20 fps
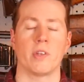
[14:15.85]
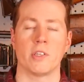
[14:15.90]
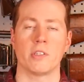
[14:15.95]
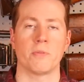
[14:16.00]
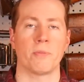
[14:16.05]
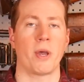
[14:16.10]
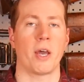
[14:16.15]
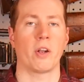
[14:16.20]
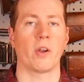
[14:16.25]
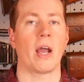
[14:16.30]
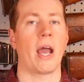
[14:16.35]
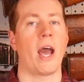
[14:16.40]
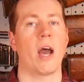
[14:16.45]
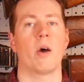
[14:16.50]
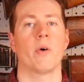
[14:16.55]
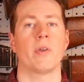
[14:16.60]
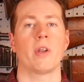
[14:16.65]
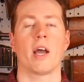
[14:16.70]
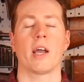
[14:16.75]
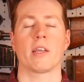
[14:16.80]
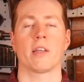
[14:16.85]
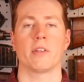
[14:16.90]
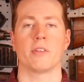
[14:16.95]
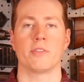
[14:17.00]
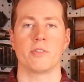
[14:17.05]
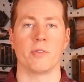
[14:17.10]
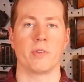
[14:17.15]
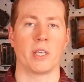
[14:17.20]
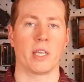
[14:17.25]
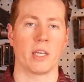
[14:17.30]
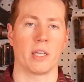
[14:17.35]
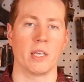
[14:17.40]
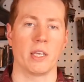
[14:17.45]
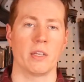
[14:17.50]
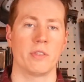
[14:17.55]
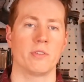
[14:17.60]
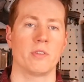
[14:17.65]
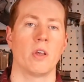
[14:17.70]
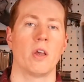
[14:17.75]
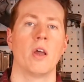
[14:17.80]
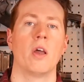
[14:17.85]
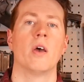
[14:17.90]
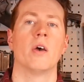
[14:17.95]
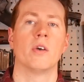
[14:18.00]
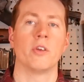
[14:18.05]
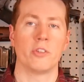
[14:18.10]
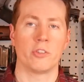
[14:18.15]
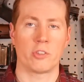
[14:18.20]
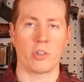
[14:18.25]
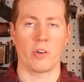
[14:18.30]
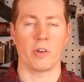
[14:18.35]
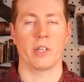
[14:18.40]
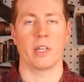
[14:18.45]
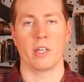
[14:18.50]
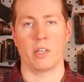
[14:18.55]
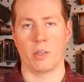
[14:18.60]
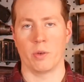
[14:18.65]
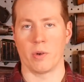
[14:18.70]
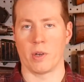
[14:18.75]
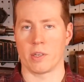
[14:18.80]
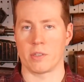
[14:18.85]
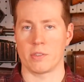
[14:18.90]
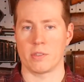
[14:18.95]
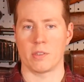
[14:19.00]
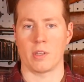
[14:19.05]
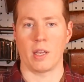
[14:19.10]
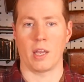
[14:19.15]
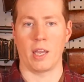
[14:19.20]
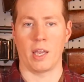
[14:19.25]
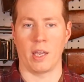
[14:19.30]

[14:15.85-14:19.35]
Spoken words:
It doesn't matter how innocuous you think it is, turn it into us.